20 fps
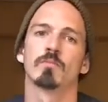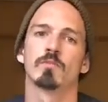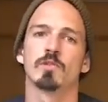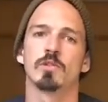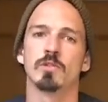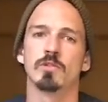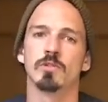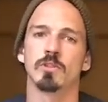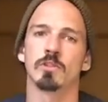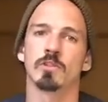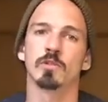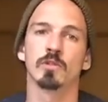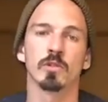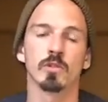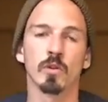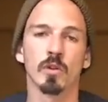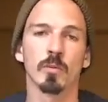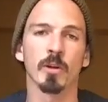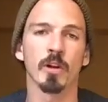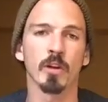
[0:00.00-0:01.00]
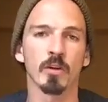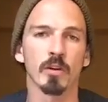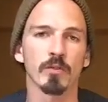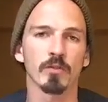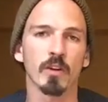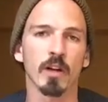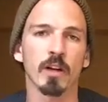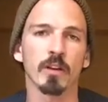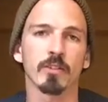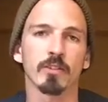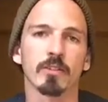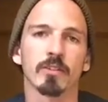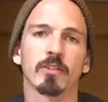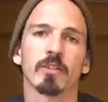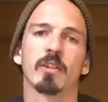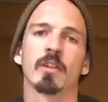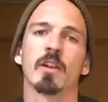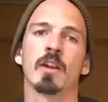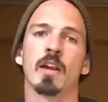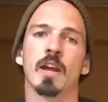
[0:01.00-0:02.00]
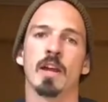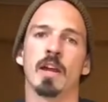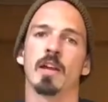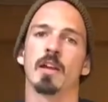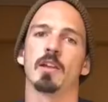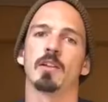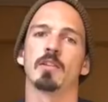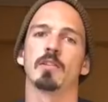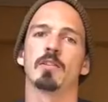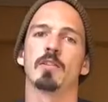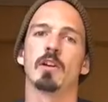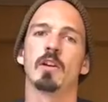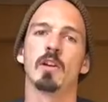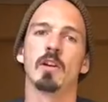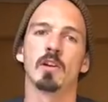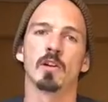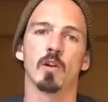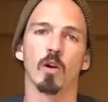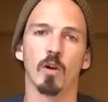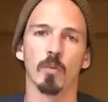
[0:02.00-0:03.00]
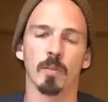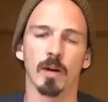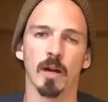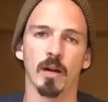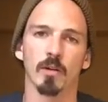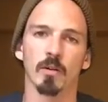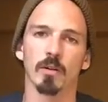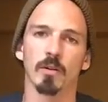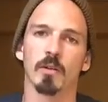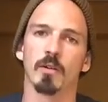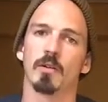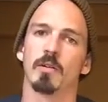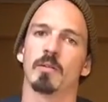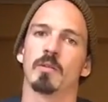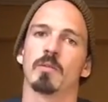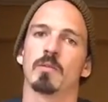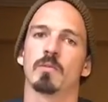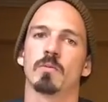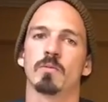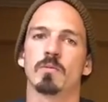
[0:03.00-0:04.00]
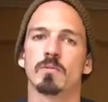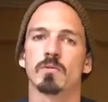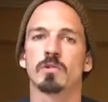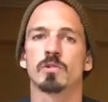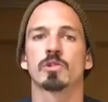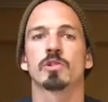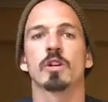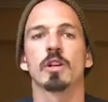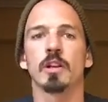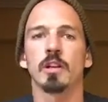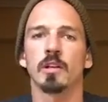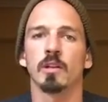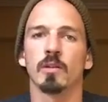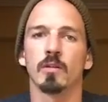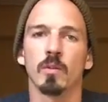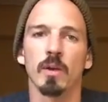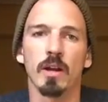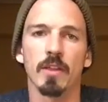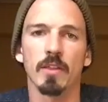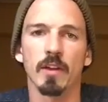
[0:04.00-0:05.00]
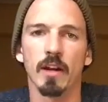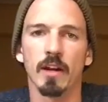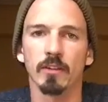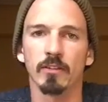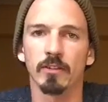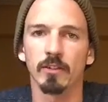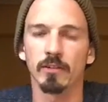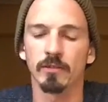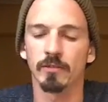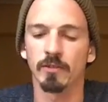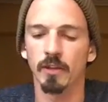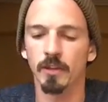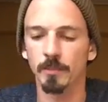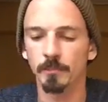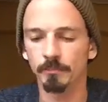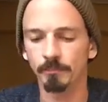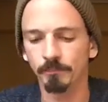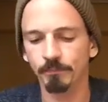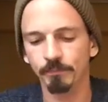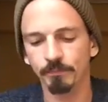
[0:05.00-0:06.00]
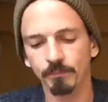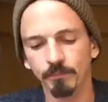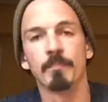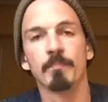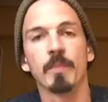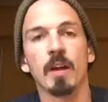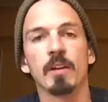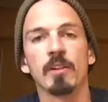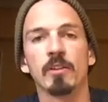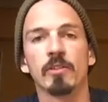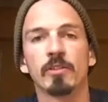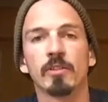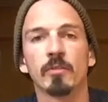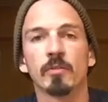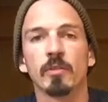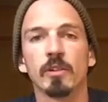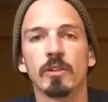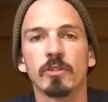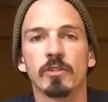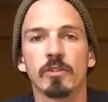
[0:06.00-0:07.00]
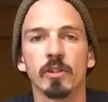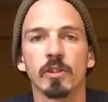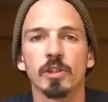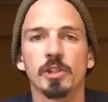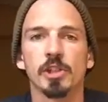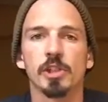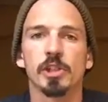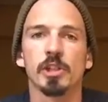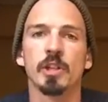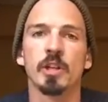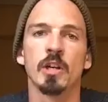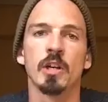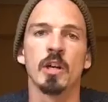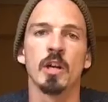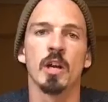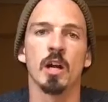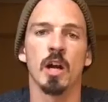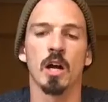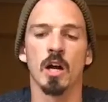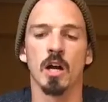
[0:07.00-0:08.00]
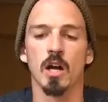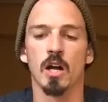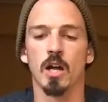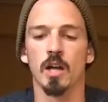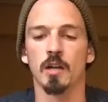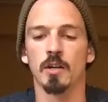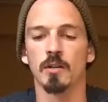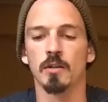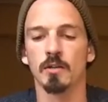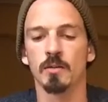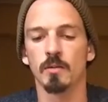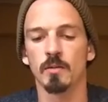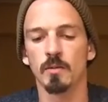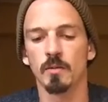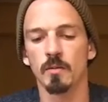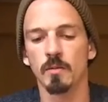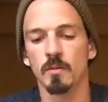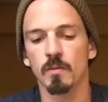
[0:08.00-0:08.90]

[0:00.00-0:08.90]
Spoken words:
choosing to ignore my own advice and go about treating it in a way that I see fit. I did some research on